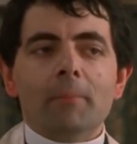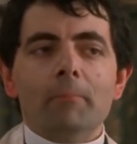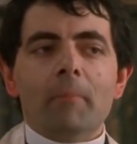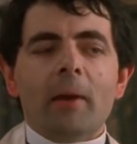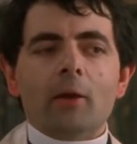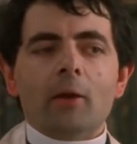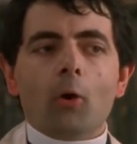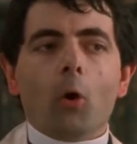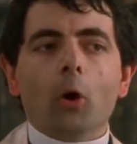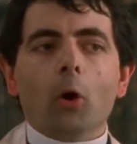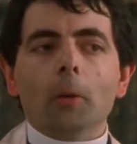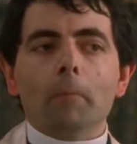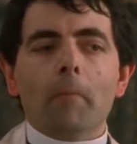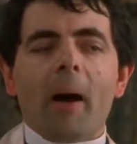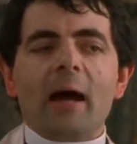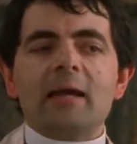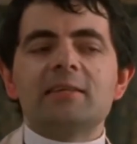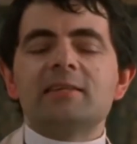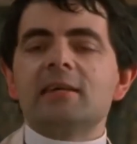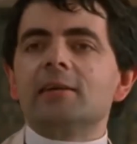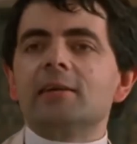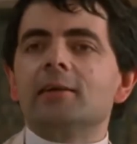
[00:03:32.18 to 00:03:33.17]
May
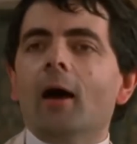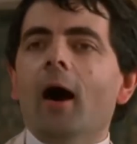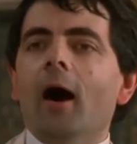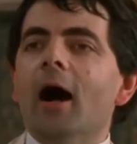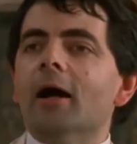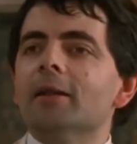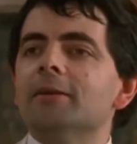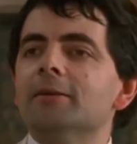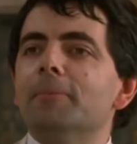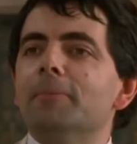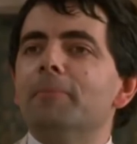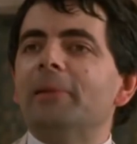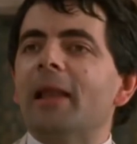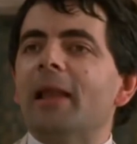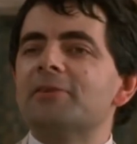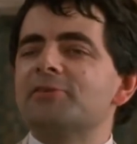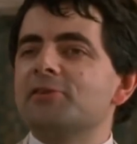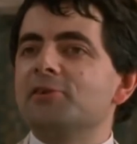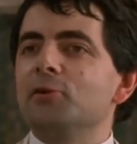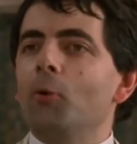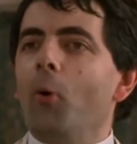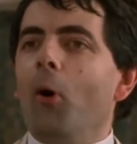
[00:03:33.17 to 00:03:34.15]
Almighty God
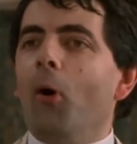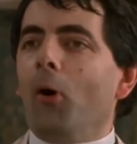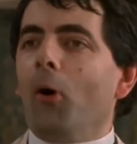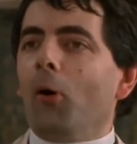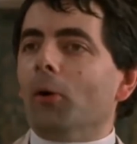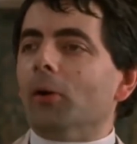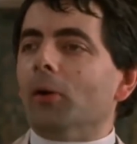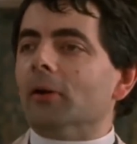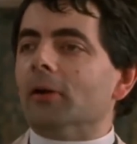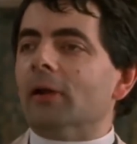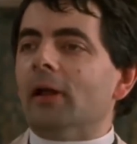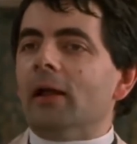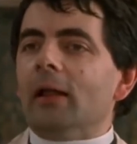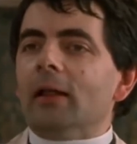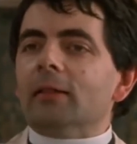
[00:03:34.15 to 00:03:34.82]
bless you all,